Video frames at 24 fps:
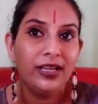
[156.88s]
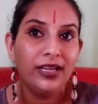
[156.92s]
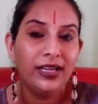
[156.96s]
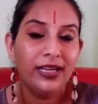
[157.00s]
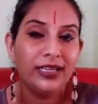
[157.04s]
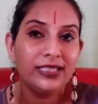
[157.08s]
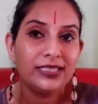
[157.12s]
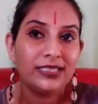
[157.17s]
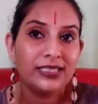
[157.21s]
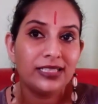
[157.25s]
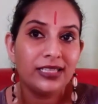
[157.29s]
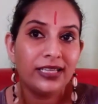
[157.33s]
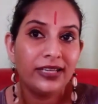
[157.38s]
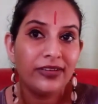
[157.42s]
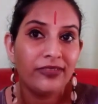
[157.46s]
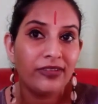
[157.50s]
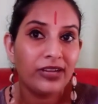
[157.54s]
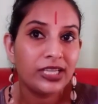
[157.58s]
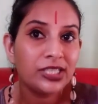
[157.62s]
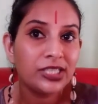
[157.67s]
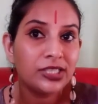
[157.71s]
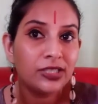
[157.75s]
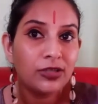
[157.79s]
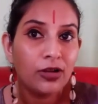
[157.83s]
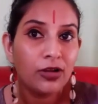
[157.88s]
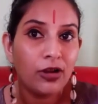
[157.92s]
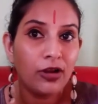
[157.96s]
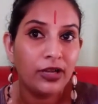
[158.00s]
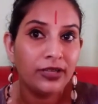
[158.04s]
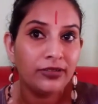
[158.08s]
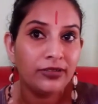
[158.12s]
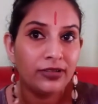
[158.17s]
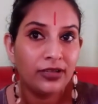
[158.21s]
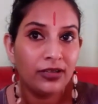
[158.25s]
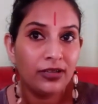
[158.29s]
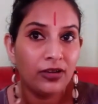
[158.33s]
it's the interaction
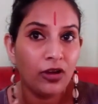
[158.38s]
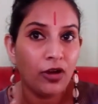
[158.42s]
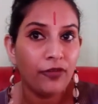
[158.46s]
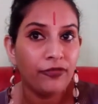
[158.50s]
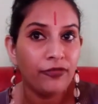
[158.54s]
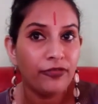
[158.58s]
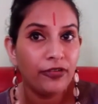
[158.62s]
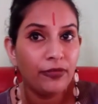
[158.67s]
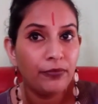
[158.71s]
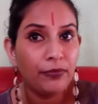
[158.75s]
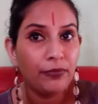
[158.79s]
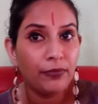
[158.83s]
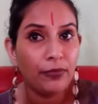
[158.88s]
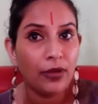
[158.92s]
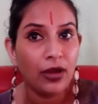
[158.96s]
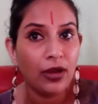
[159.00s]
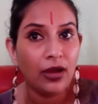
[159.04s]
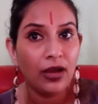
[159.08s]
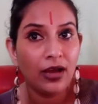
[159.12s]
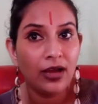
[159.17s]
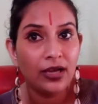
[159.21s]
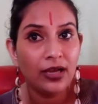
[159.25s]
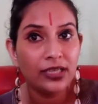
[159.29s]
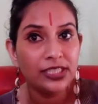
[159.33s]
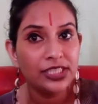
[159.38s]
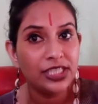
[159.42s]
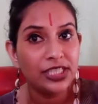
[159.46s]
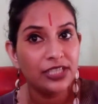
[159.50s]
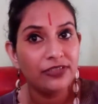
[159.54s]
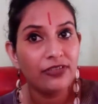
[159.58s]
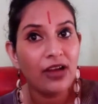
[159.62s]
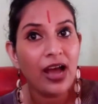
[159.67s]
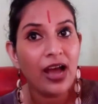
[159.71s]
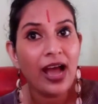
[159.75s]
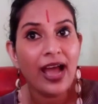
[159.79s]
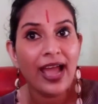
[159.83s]
of
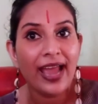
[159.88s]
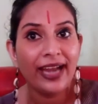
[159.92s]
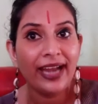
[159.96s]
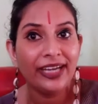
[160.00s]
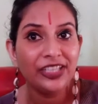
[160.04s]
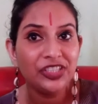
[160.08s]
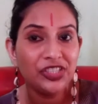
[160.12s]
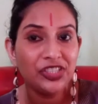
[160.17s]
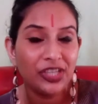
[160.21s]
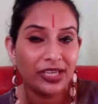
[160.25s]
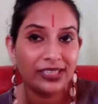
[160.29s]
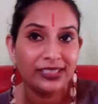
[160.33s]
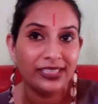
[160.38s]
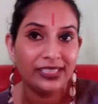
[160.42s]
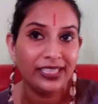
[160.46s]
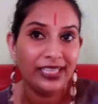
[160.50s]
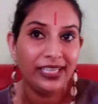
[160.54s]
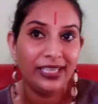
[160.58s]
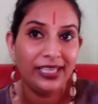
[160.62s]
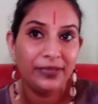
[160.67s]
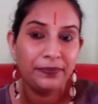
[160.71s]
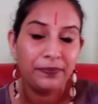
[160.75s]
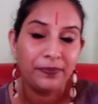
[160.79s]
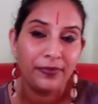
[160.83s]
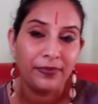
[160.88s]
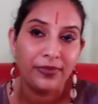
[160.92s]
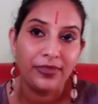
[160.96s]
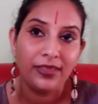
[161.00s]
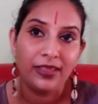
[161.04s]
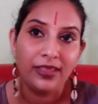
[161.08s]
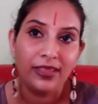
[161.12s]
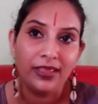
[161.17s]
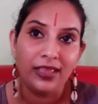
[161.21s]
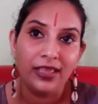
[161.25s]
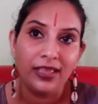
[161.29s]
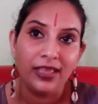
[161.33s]
Shiva and Shakti.
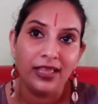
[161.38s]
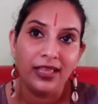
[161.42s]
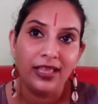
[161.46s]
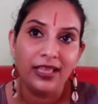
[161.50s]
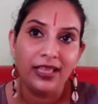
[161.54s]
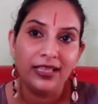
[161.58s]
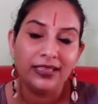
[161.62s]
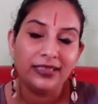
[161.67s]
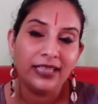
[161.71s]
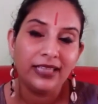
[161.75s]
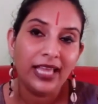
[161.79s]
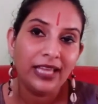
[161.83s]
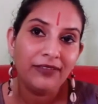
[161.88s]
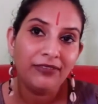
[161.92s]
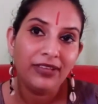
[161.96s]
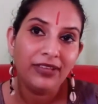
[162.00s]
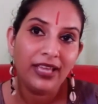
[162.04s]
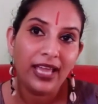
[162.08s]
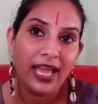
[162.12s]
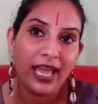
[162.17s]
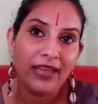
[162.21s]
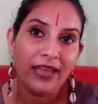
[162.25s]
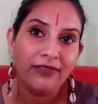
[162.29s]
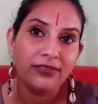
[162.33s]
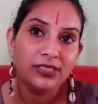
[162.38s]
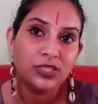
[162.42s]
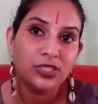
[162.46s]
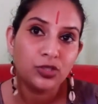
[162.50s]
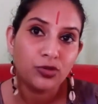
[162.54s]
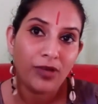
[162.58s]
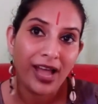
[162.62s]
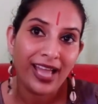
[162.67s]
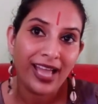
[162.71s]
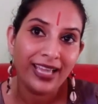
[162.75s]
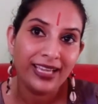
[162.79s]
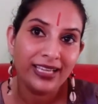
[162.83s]
Then we have
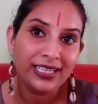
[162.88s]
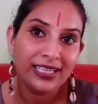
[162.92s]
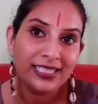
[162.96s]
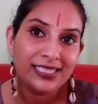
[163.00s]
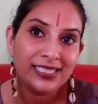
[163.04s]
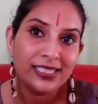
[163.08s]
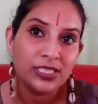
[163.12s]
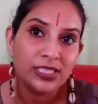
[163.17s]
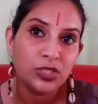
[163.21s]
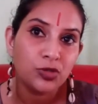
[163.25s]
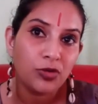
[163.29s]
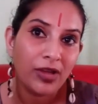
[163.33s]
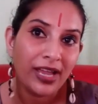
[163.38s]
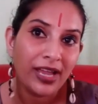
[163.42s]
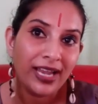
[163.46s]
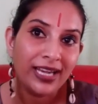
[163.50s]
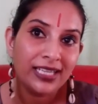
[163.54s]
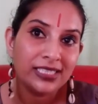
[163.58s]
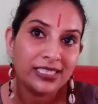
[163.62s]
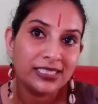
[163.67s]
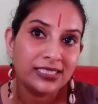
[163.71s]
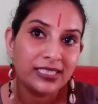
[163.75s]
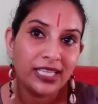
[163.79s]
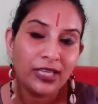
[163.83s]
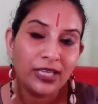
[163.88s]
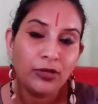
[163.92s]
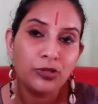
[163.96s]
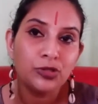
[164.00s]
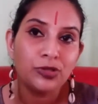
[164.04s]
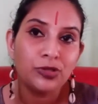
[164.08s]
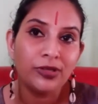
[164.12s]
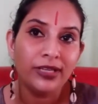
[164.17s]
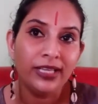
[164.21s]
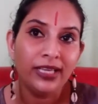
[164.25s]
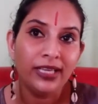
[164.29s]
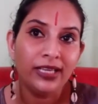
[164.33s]
squares. Squares, they
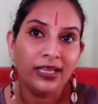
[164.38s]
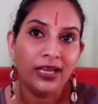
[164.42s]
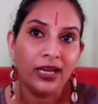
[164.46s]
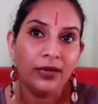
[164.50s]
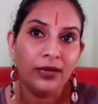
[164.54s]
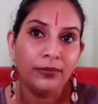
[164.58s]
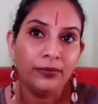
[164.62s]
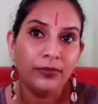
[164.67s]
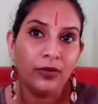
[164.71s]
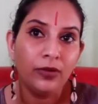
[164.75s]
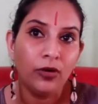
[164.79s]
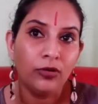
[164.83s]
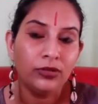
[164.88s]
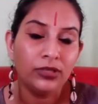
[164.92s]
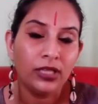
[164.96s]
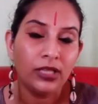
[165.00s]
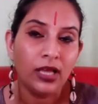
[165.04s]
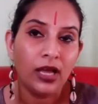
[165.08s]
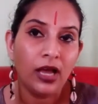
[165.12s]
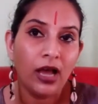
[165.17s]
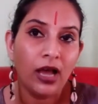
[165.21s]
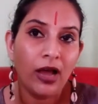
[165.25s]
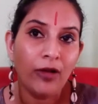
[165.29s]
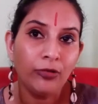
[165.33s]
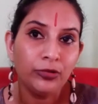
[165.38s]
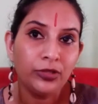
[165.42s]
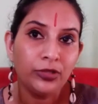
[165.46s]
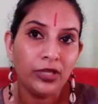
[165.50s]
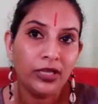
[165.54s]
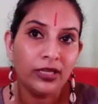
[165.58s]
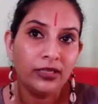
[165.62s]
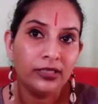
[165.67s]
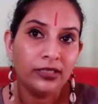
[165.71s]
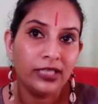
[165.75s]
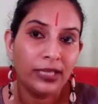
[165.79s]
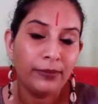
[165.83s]
usually come on the
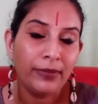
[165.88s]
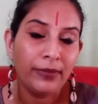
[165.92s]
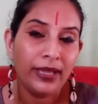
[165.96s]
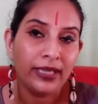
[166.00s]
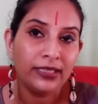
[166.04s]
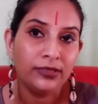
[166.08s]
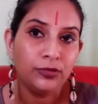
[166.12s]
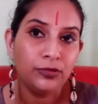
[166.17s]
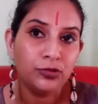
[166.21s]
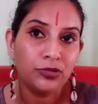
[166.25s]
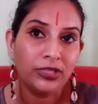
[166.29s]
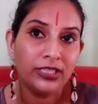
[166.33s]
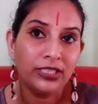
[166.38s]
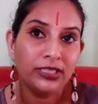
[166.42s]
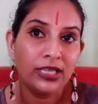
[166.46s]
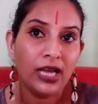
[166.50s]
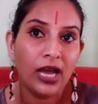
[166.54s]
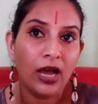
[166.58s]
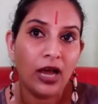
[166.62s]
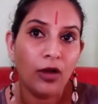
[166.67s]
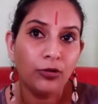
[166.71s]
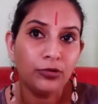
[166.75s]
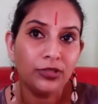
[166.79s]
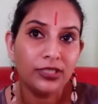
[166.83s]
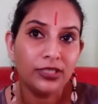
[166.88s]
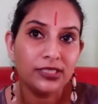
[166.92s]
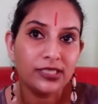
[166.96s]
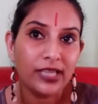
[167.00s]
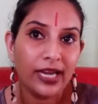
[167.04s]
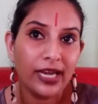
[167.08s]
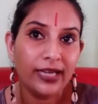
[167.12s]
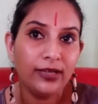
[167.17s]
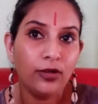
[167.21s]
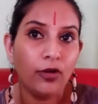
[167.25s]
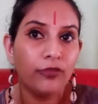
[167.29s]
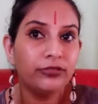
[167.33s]
outer, they make usually the outer
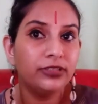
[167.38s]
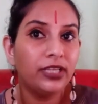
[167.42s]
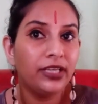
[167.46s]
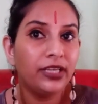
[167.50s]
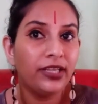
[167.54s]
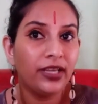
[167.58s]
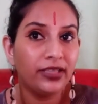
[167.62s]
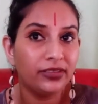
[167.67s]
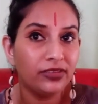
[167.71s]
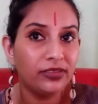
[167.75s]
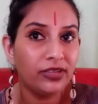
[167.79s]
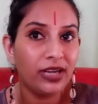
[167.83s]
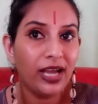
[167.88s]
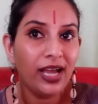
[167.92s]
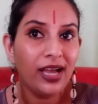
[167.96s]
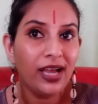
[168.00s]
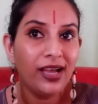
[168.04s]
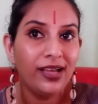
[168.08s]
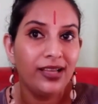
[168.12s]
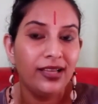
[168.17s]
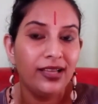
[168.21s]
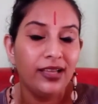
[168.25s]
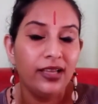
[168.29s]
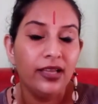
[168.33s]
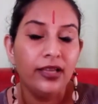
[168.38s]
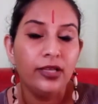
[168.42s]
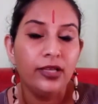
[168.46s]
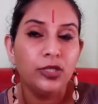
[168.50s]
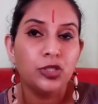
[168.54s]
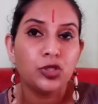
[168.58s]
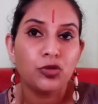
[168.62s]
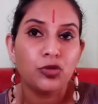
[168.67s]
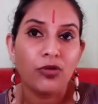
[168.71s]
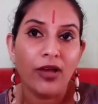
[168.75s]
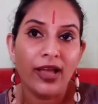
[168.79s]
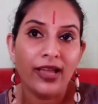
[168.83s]
side of the yantra.
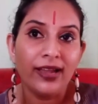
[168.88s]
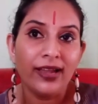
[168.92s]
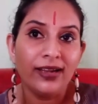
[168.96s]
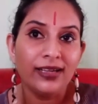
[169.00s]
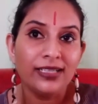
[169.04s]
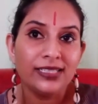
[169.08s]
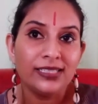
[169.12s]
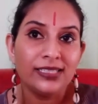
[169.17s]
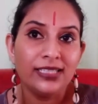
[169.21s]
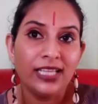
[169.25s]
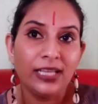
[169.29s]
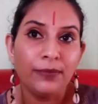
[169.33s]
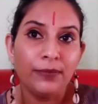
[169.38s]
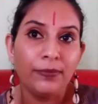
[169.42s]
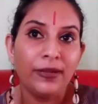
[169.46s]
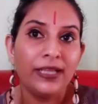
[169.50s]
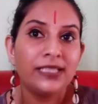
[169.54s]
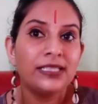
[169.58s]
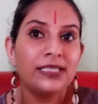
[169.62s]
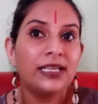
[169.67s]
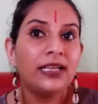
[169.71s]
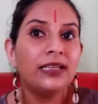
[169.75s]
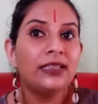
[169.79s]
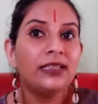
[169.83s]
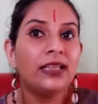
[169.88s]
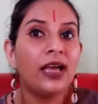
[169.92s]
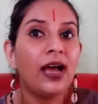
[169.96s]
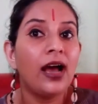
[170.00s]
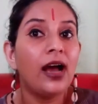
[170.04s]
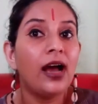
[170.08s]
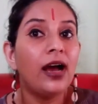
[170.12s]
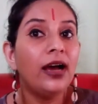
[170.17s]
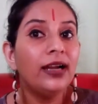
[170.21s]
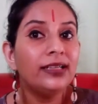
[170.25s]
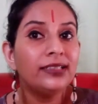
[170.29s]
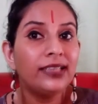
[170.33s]
Squares, they represent the
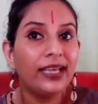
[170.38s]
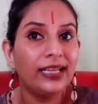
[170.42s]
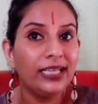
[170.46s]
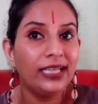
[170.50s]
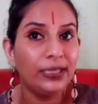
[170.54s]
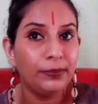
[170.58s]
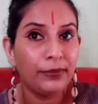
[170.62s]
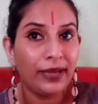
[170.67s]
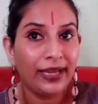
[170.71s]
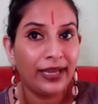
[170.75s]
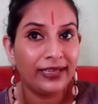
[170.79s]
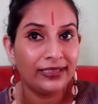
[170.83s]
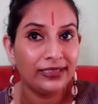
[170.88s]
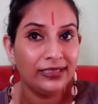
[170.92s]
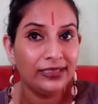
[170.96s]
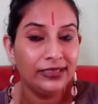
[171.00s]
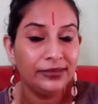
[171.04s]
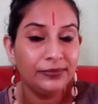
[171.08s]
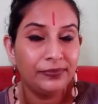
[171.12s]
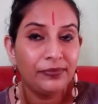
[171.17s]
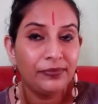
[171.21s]
earth element.